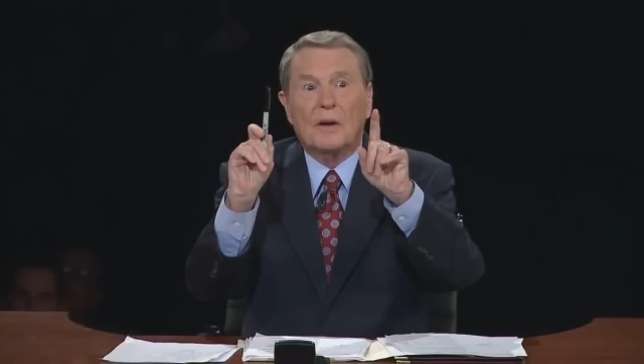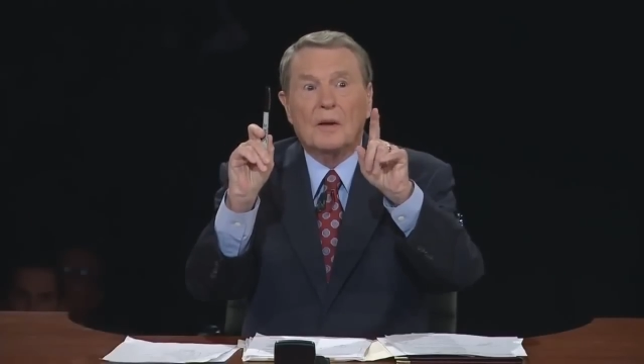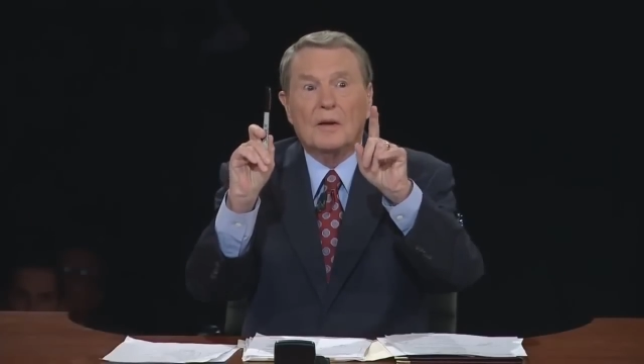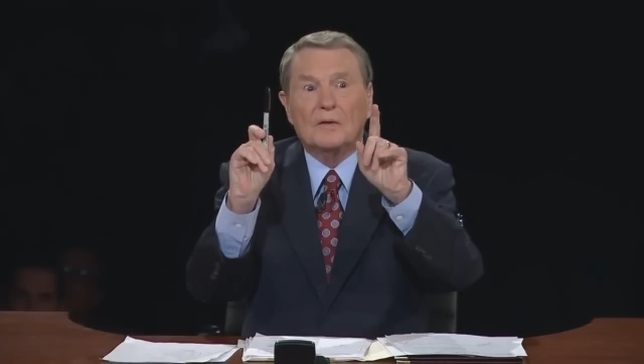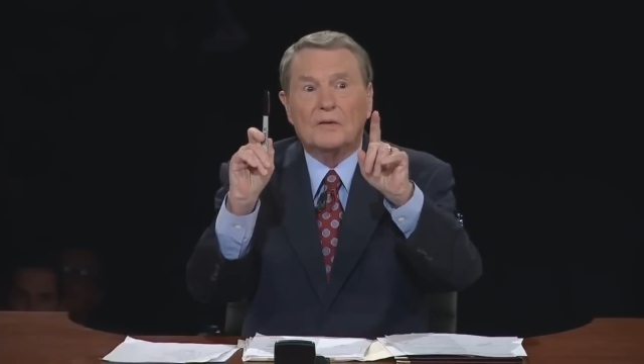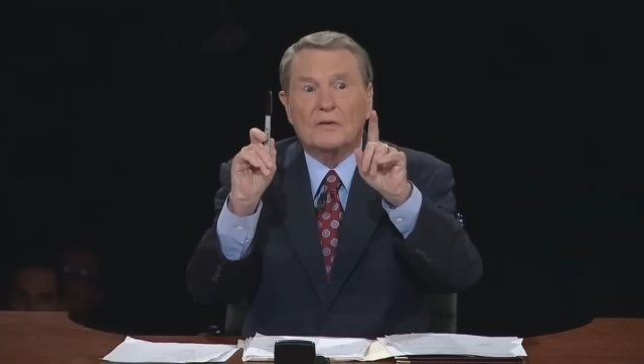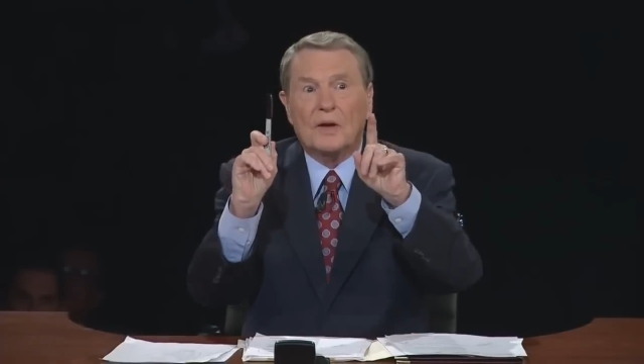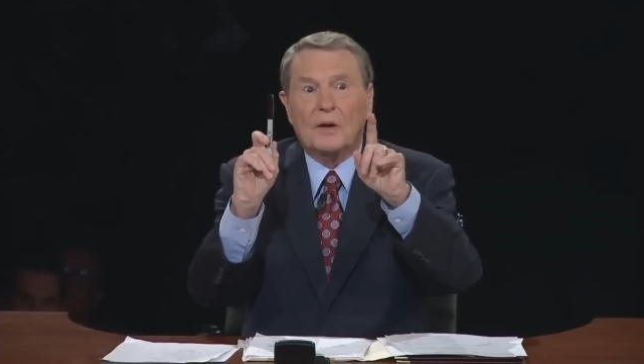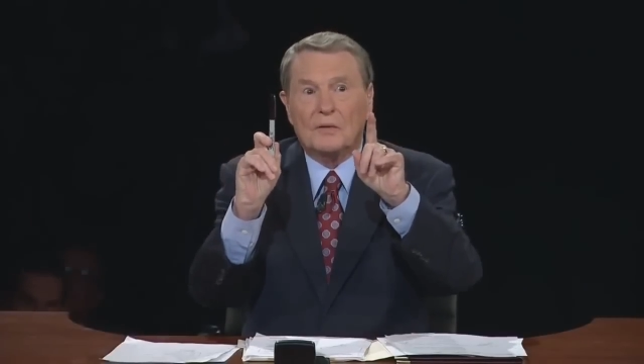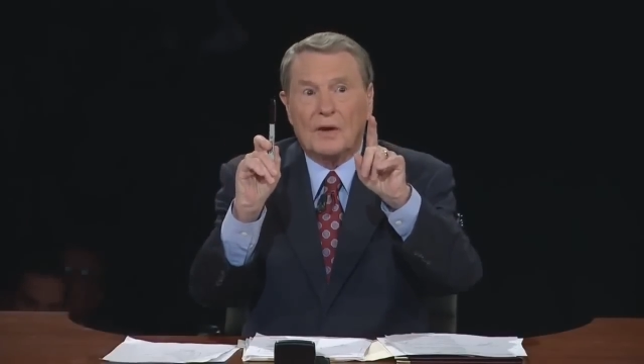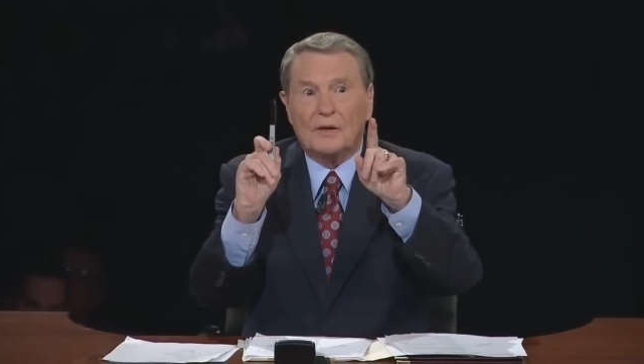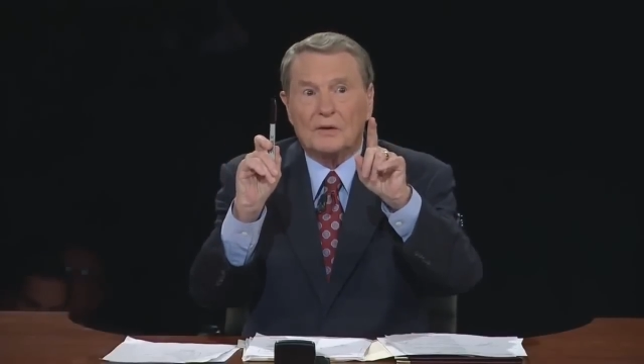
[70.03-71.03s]
as a
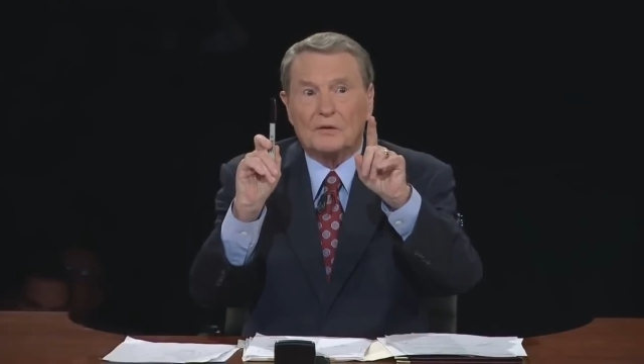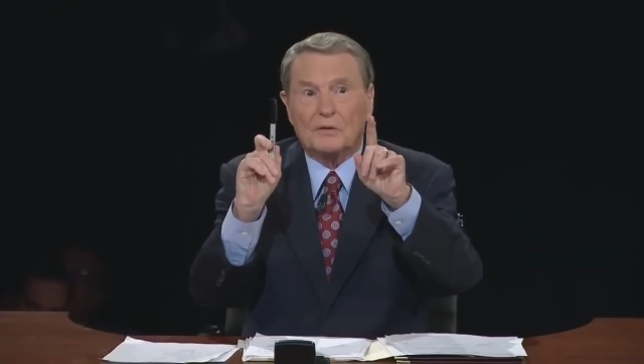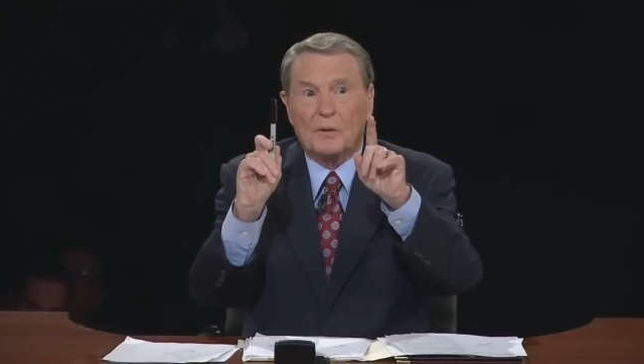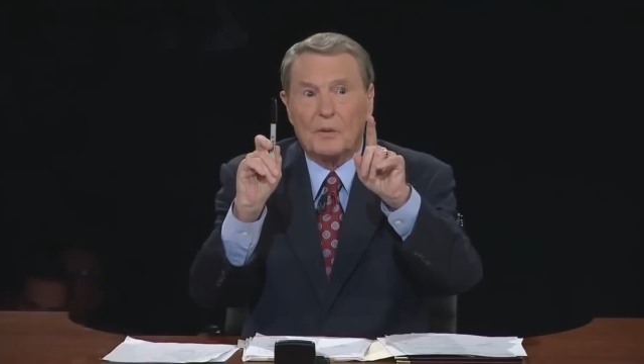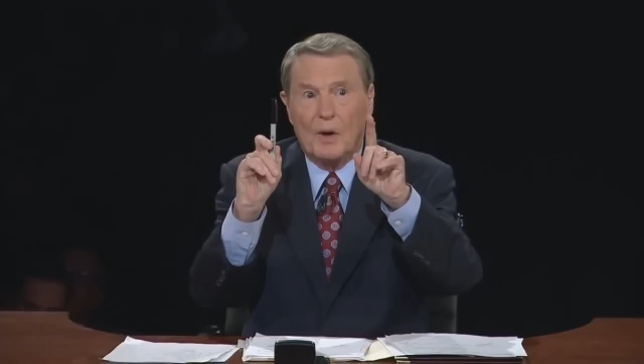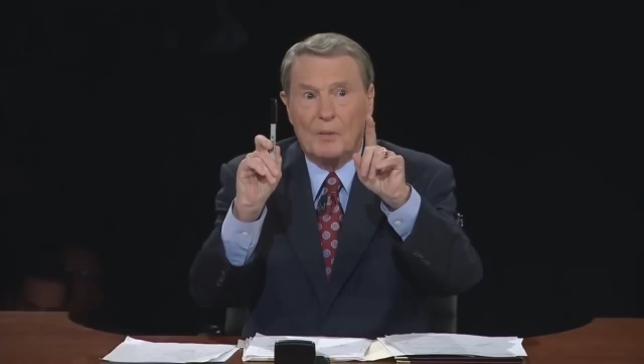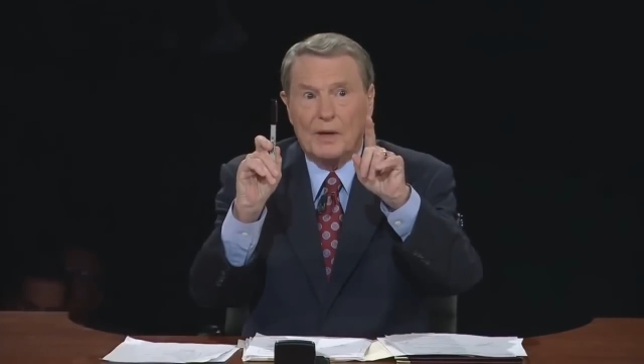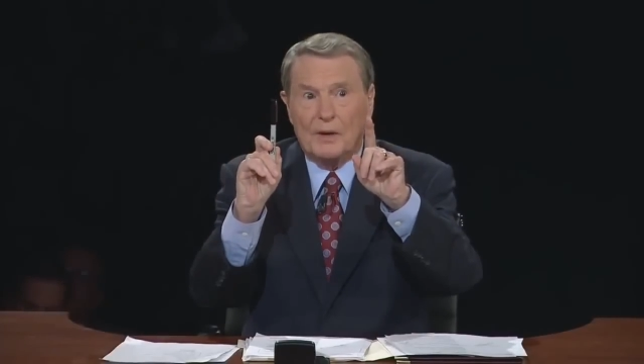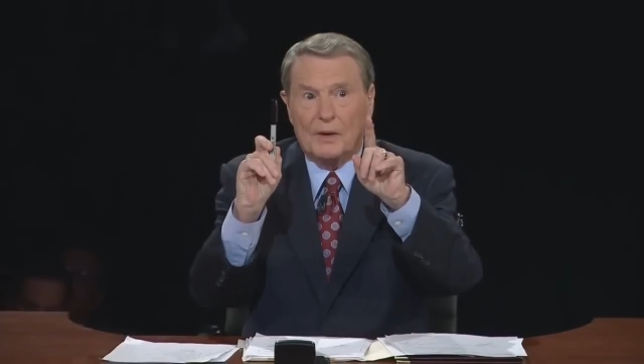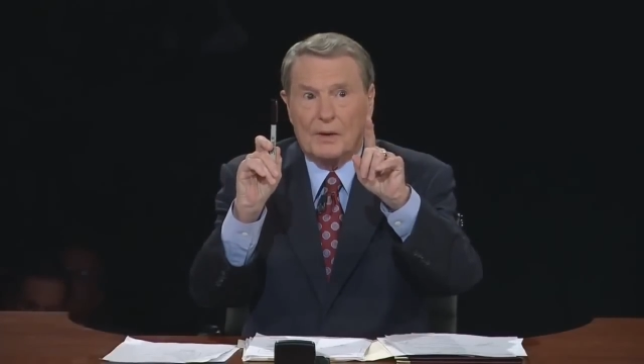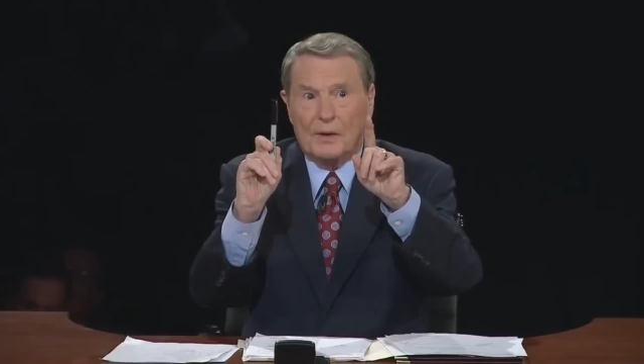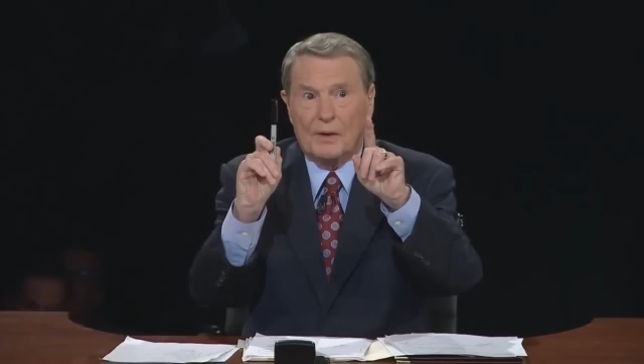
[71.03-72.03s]
jealous
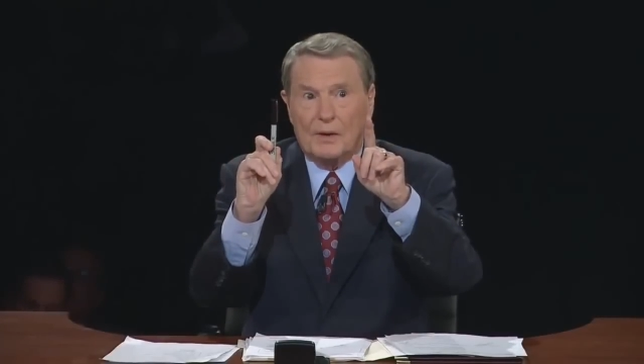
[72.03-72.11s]
woman.